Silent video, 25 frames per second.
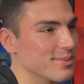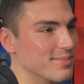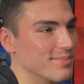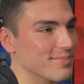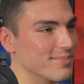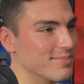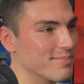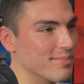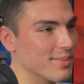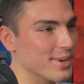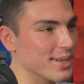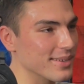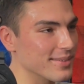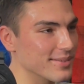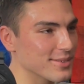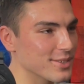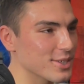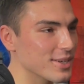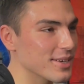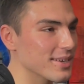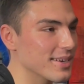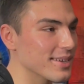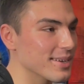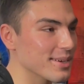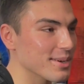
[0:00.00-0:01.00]
but she
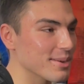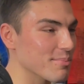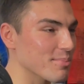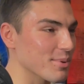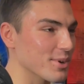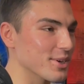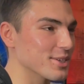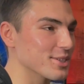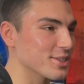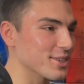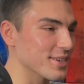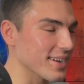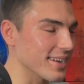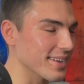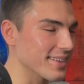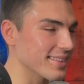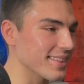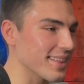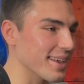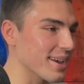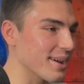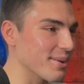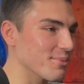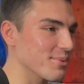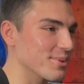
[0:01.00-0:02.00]
didn't appreciate
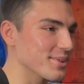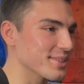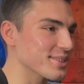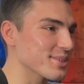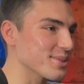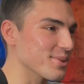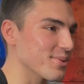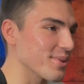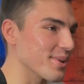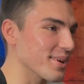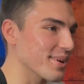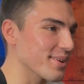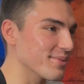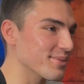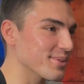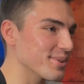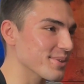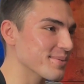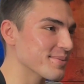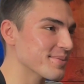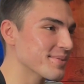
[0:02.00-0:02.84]
that whatsoever.